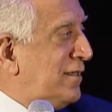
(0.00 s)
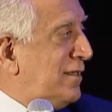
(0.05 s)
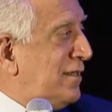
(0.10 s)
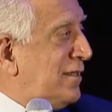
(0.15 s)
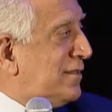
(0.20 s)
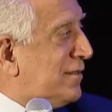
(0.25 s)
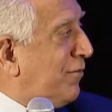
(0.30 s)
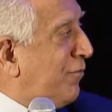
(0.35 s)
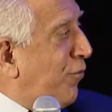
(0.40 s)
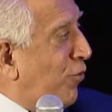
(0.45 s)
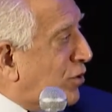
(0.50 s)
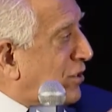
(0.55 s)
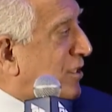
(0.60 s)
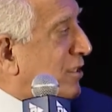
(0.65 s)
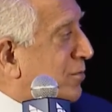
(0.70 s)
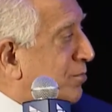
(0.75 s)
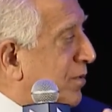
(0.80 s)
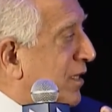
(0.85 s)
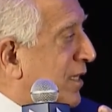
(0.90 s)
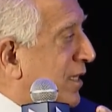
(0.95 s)
the force
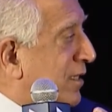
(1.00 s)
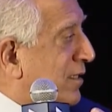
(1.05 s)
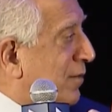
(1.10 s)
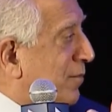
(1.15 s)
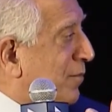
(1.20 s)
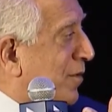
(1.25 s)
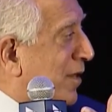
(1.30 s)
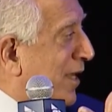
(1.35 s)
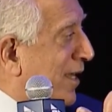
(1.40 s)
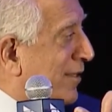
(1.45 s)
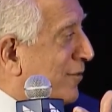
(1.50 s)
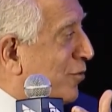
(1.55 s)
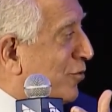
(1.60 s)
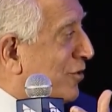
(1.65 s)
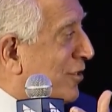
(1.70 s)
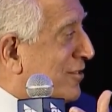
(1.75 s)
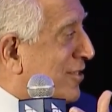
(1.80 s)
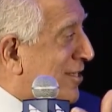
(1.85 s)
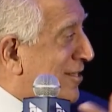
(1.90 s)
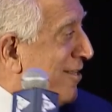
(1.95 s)
began to
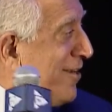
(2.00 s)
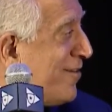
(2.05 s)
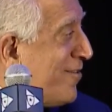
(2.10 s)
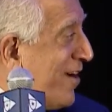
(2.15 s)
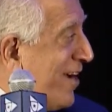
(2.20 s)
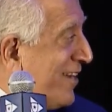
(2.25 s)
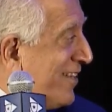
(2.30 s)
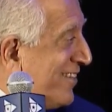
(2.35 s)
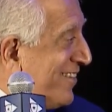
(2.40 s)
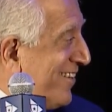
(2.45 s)
disintegrate.